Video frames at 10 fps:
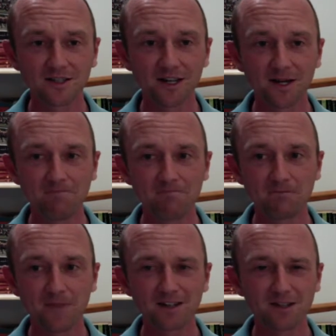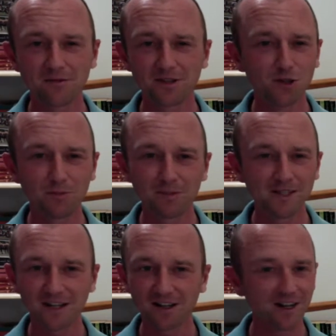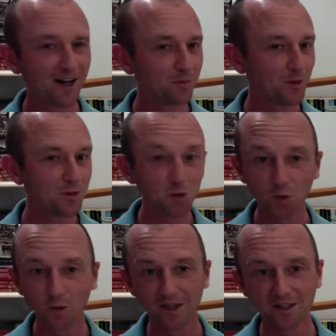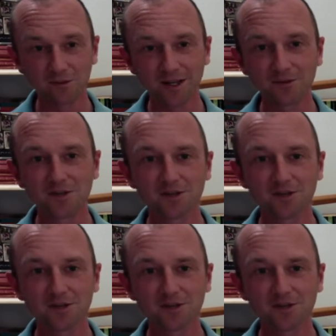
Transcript: I don't think your mum and dad are going to help you at all with this round.